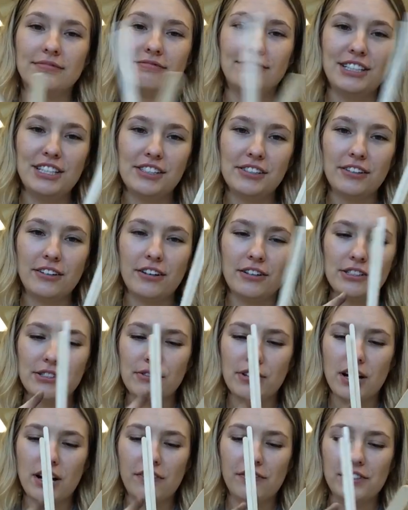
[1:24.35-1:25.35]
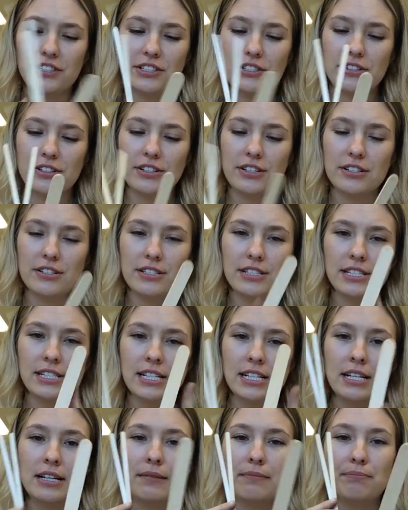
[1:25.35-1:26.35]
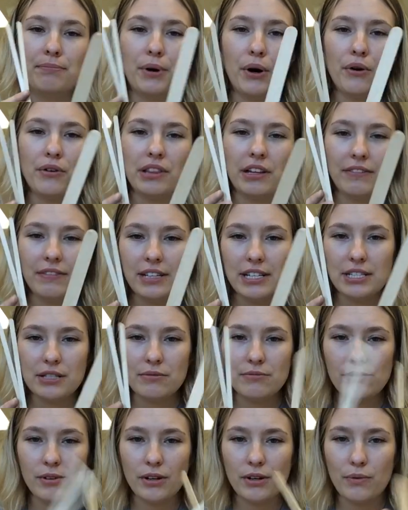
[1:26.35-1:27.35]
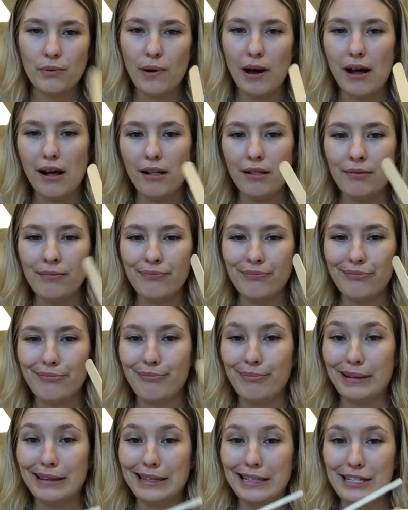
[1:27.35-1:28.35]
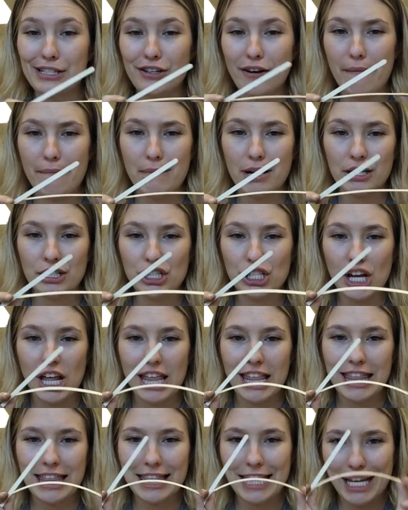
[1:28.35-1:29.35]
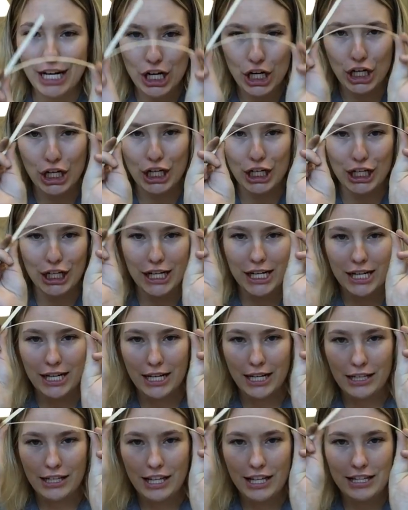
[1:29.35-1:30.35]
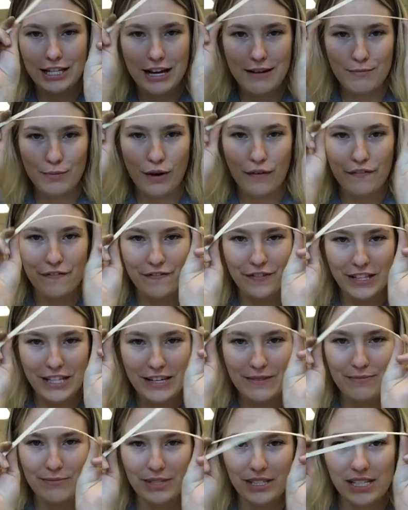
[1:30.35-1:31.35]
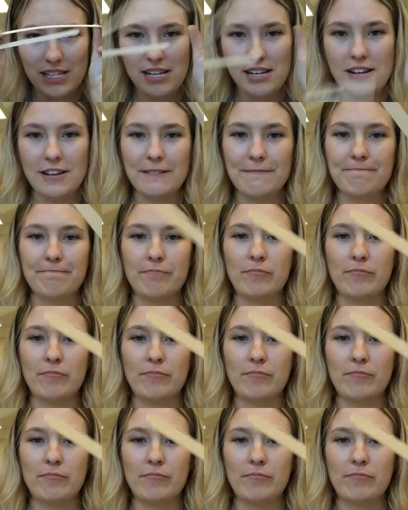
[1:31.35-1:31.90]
These are also coffee stirrers. Both of these will work well, but these are much thinner and a lot more flimsy,